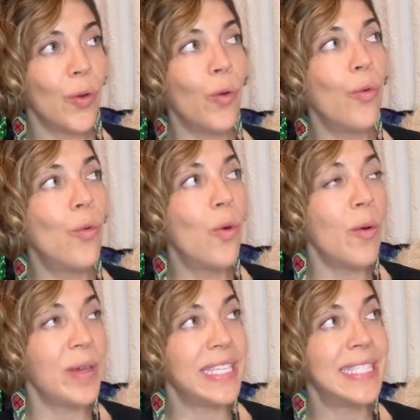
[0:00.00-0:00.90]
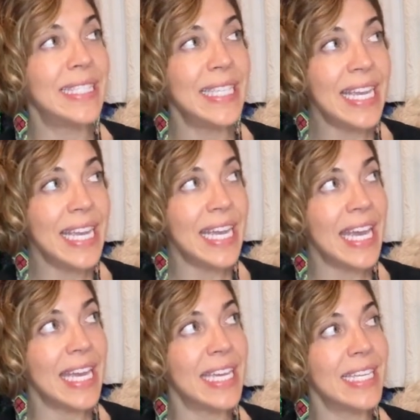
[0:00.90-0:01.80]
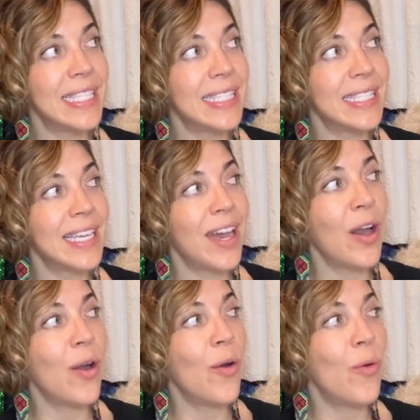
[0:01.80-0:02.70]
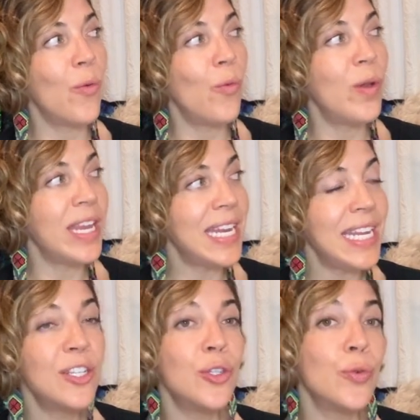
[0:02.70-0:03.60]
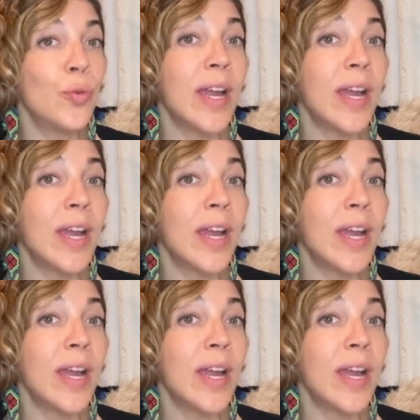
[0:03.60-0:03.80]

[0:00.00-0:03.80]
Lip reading: what we see is we need to